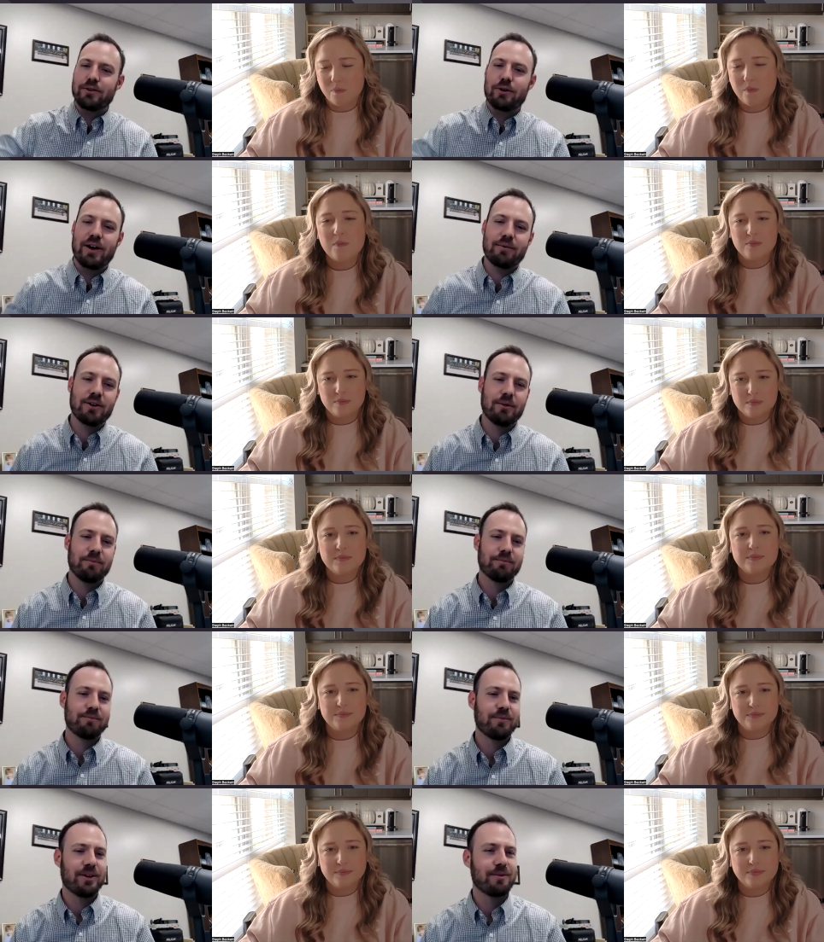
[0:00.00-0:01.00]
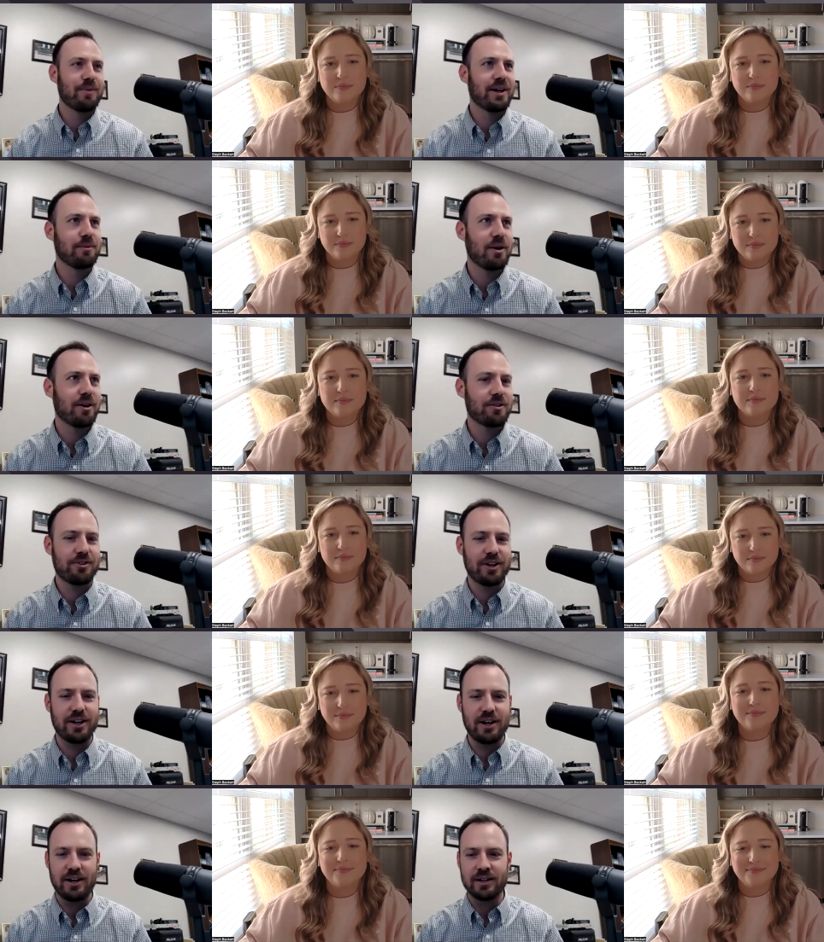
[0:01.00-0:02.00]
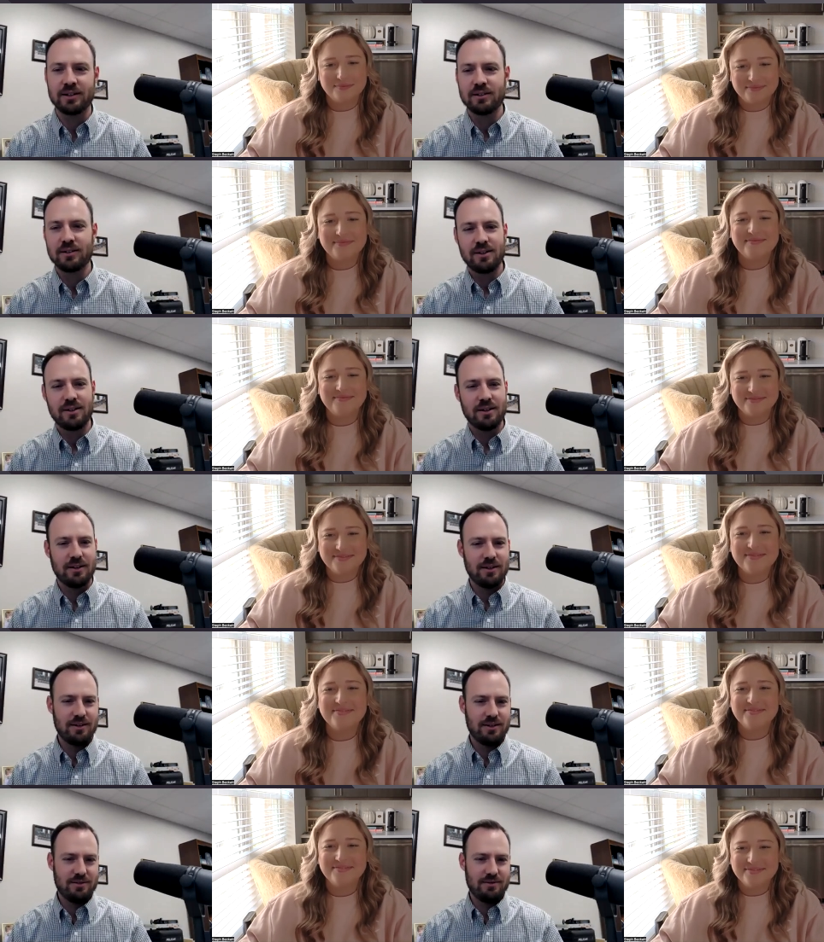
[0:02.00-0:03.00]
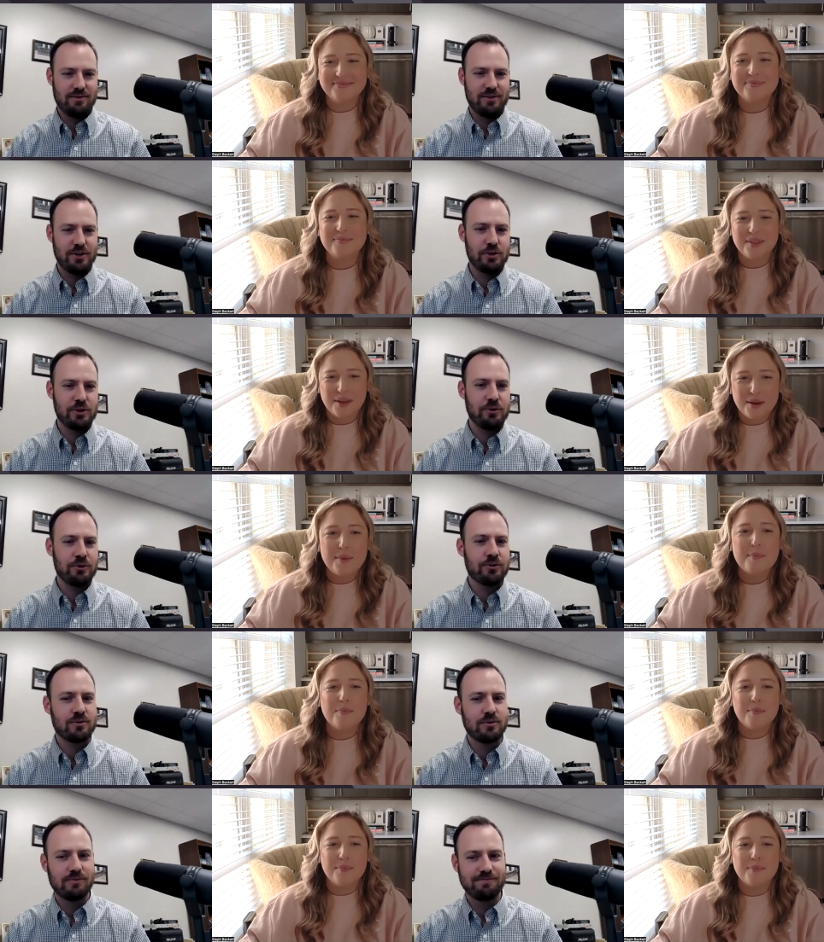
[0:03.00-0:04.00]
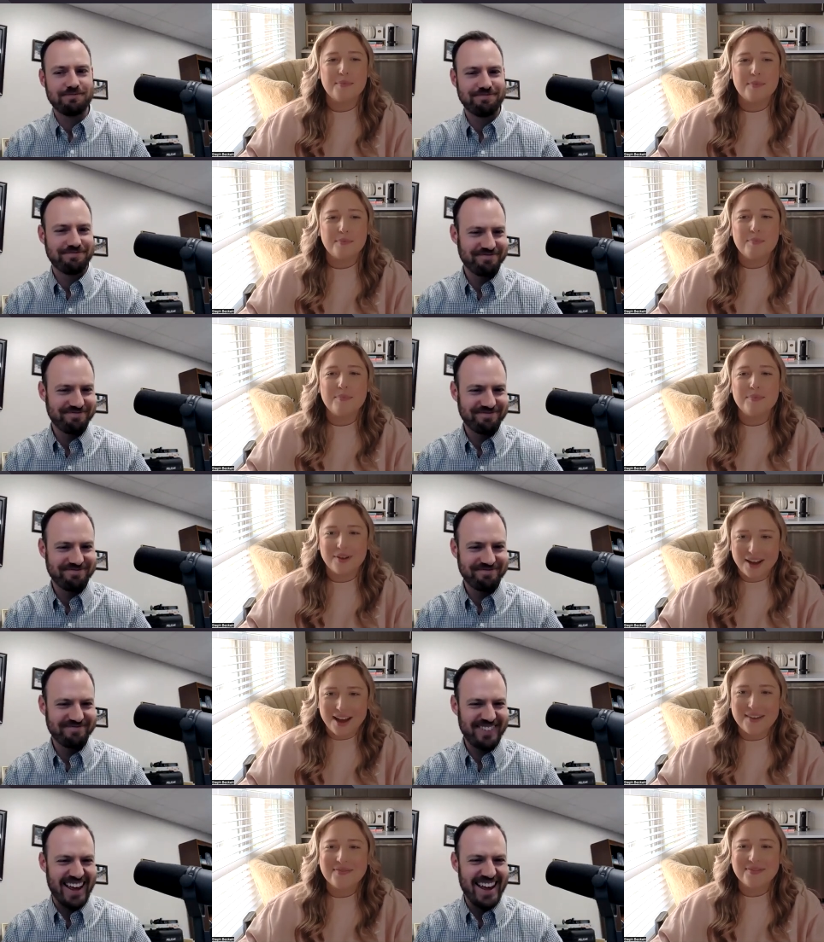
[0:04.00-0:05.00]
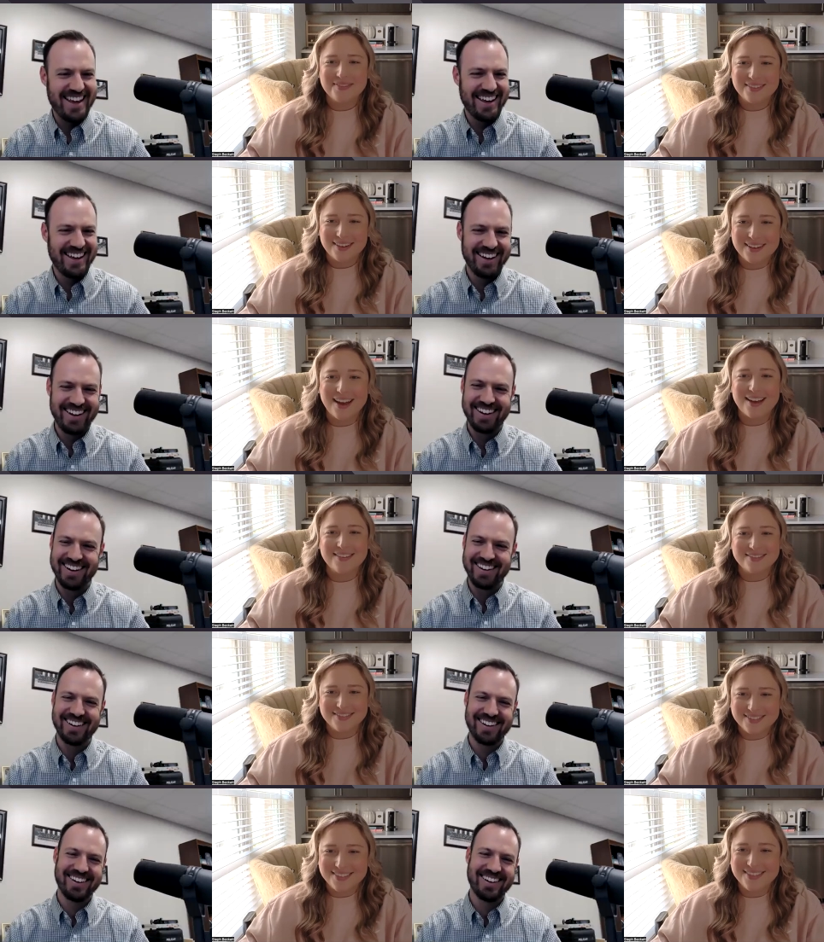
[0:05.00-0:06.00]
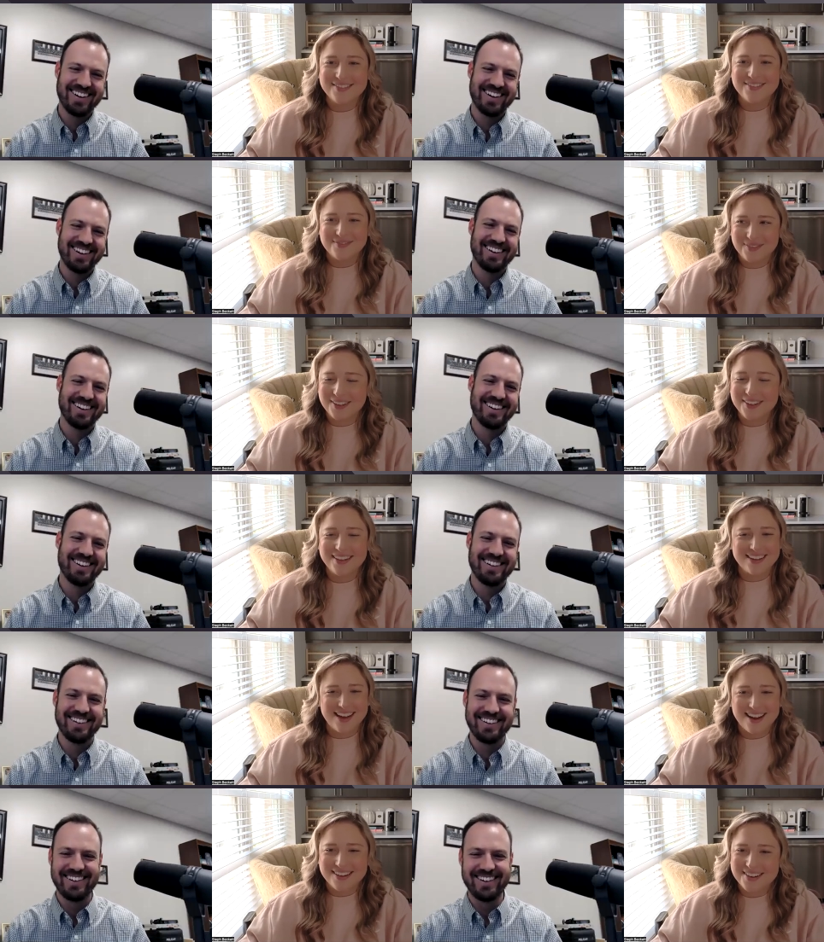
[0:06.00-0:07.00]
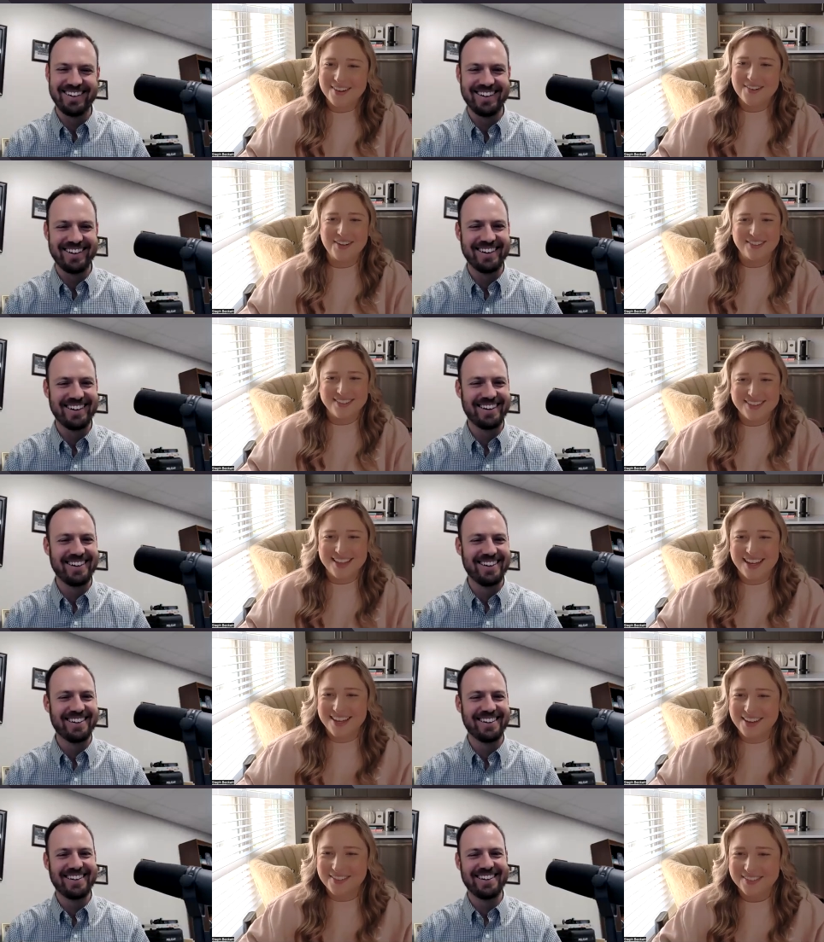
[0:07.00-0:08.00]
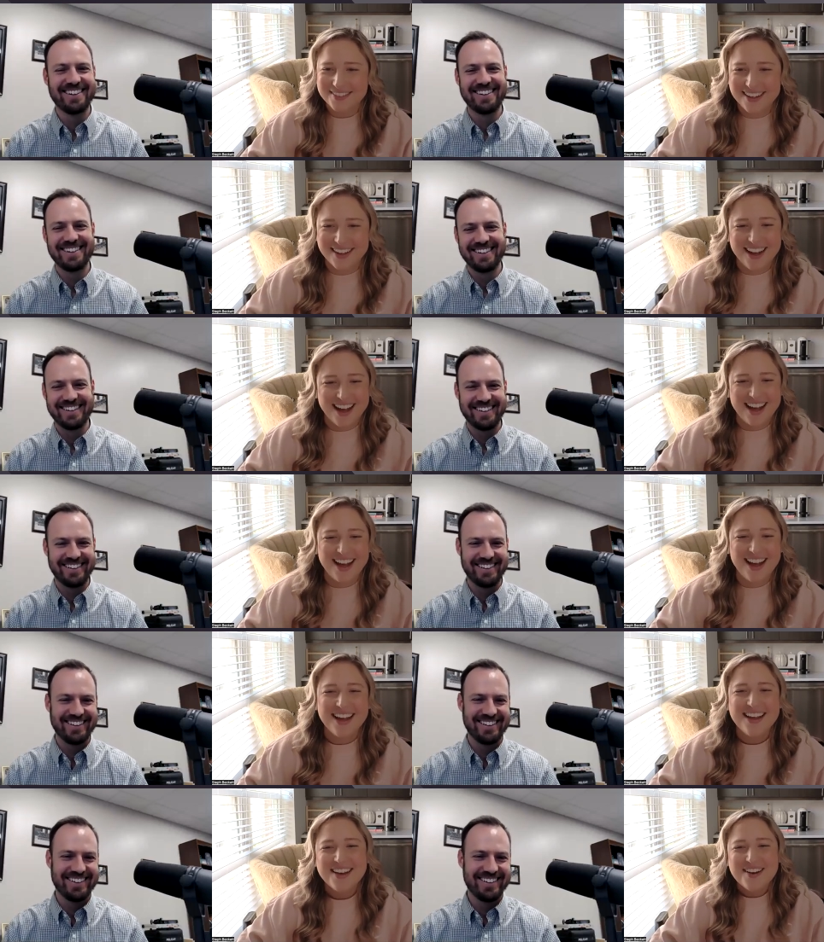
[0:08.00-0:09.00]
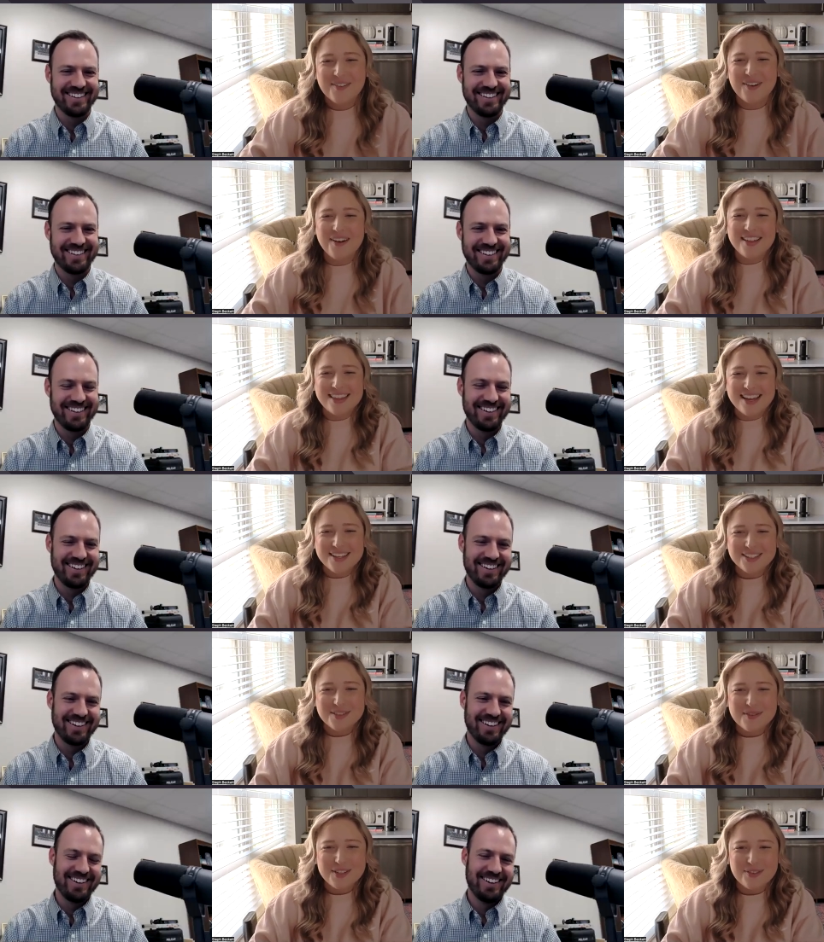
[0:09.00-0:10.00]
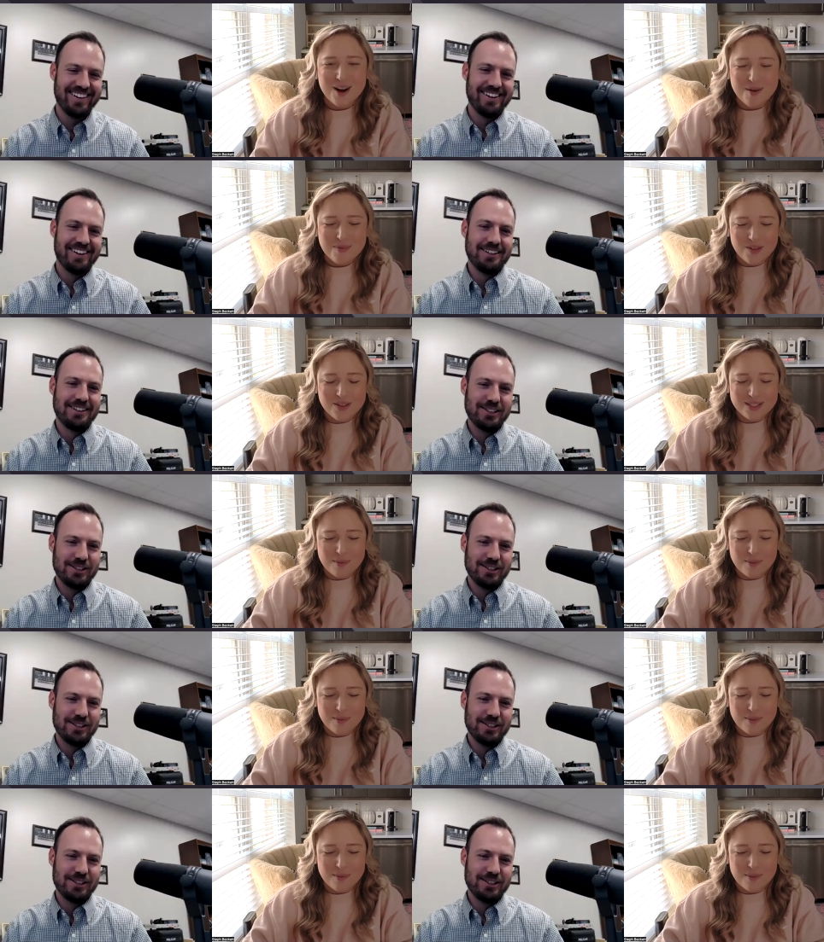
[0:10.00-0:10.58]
Speaker 1: a crap. Come get in my inbox, say hi. No nudes.
Speaker 2: Okay.
Speaker 1: Yeah.
Speaker 2: Really? Yeah. No nudes. Thank you. Well, thank you so much for hopping on this